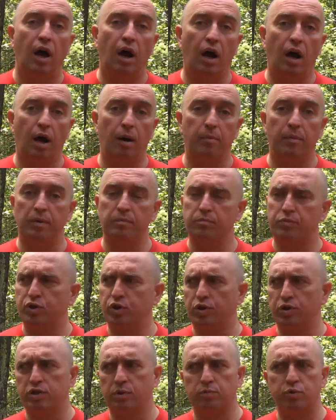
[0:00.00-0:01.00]
I'm
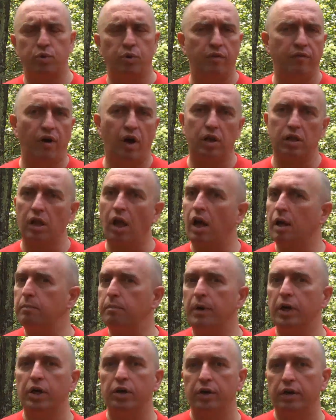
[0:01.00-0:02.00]
sure it's some sort of online
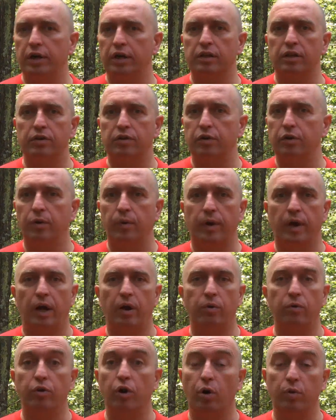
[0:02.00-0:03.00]
mirroring that they're doing.
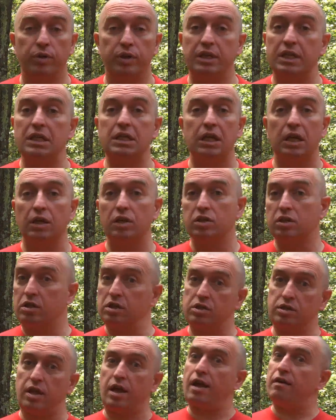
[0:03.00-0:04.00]
I don't know the details
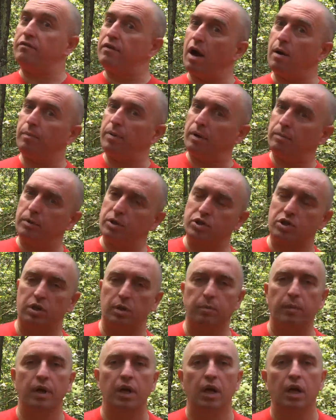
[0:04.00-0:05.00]
because they have not published
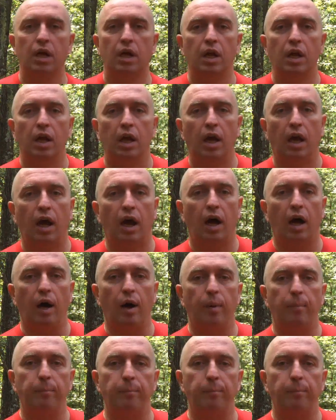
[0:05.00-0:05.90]
them.